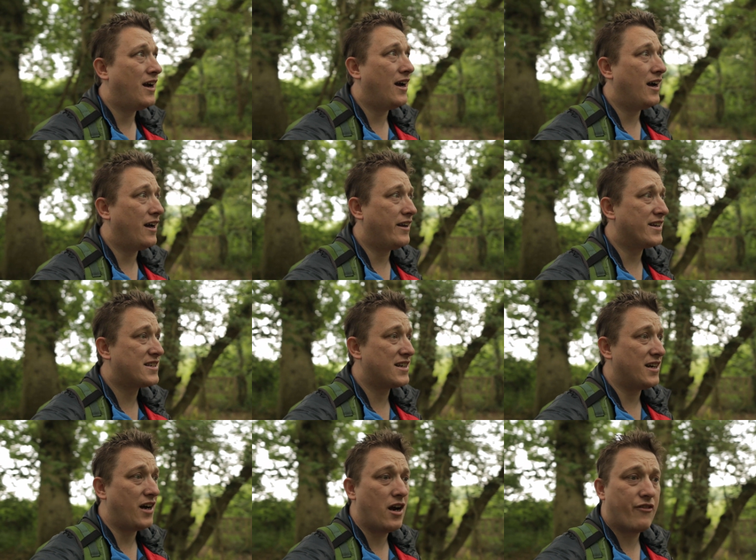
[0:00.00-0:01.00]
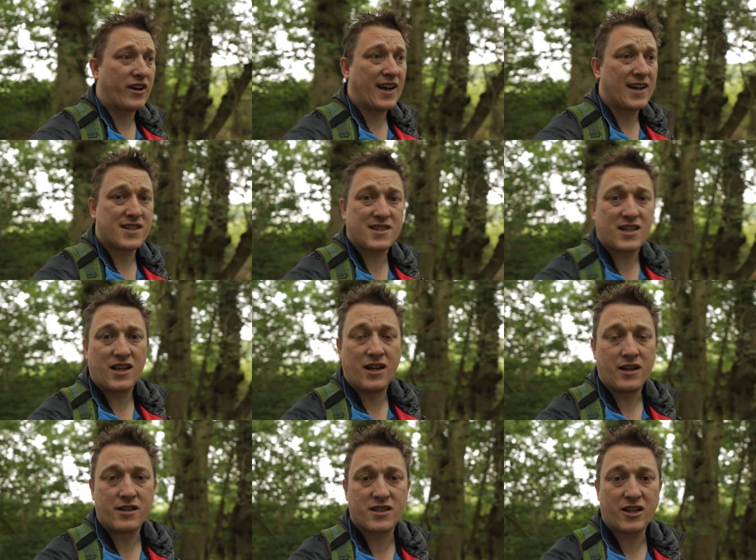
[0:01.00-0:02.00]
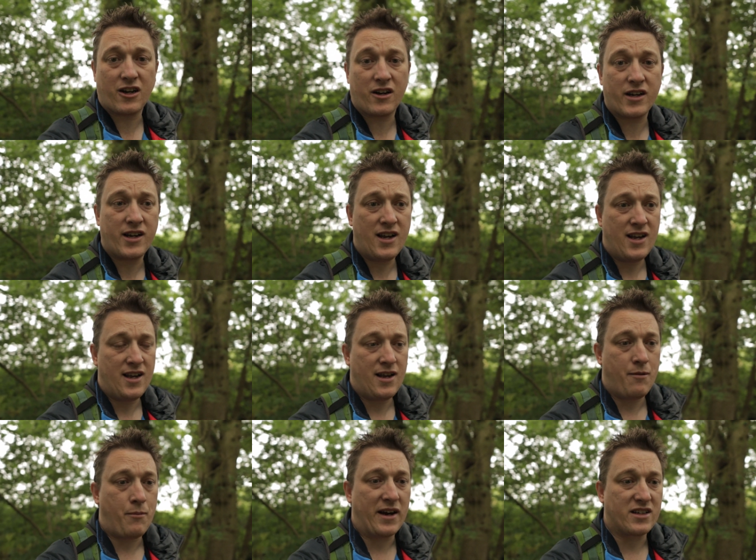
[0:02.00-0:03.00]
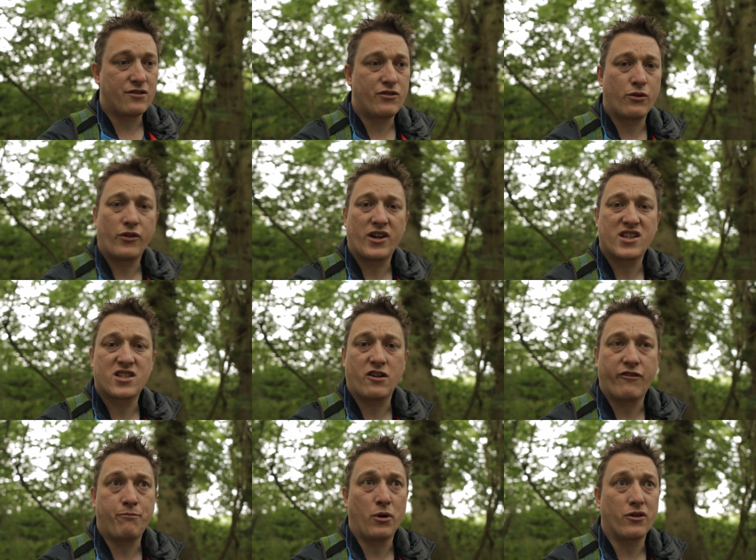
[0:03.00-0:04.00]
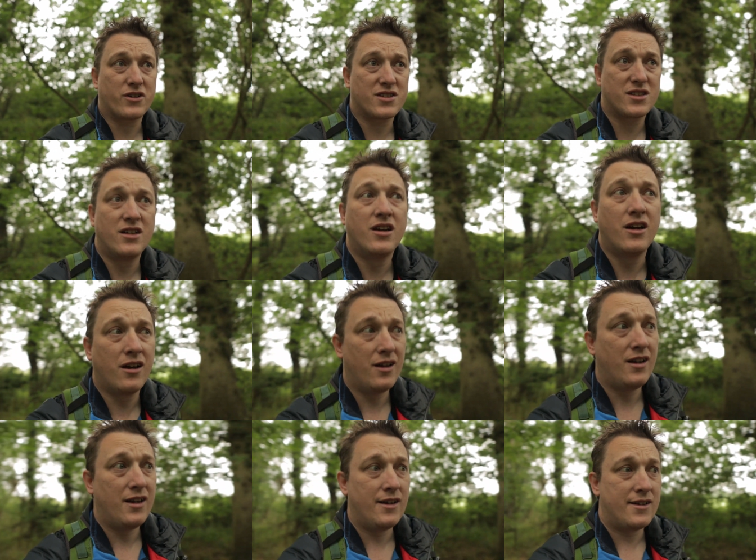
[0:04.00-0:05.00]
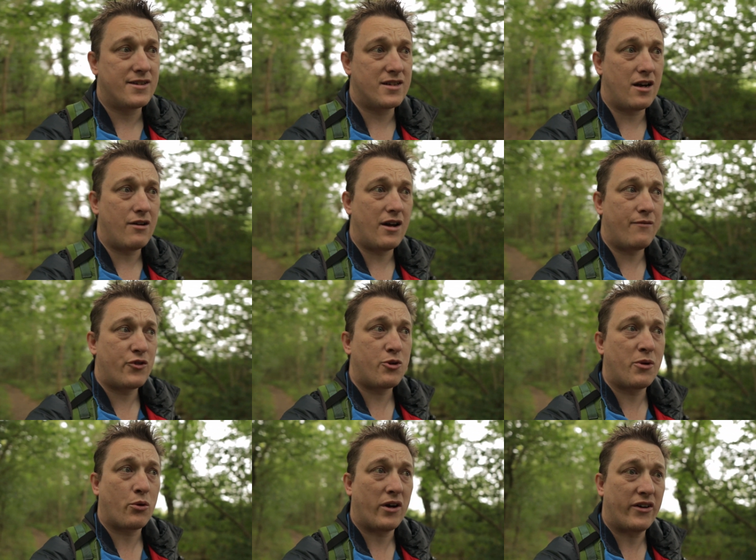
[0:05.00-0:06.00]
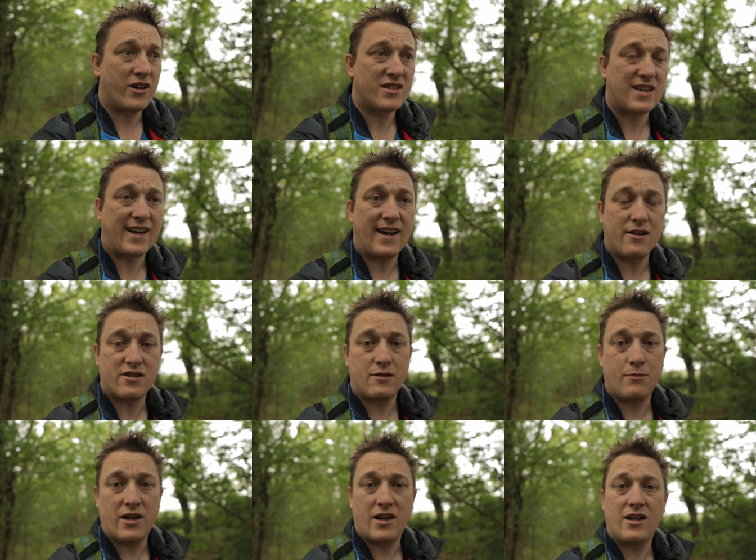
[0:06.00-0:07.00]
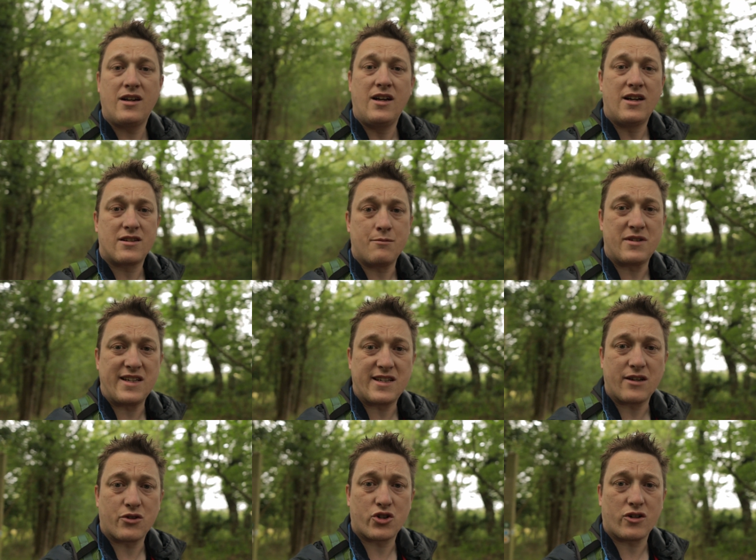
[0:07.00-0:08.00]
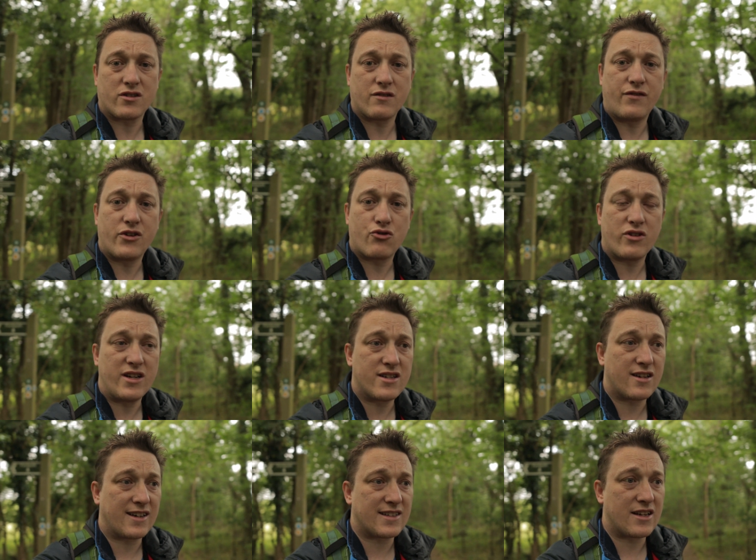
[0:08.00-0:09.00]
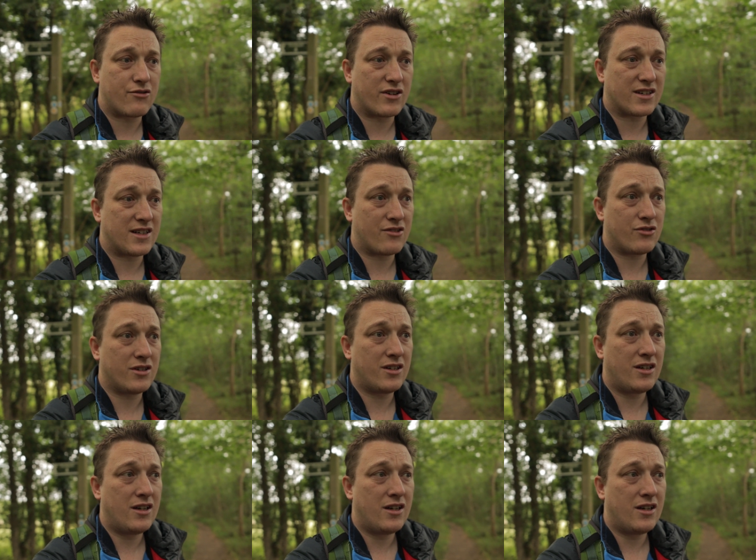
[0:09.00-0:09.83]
This overcast sky makes a real nice soft box, so it should be quite nice to get some detailed shots of the trees, etc, etc.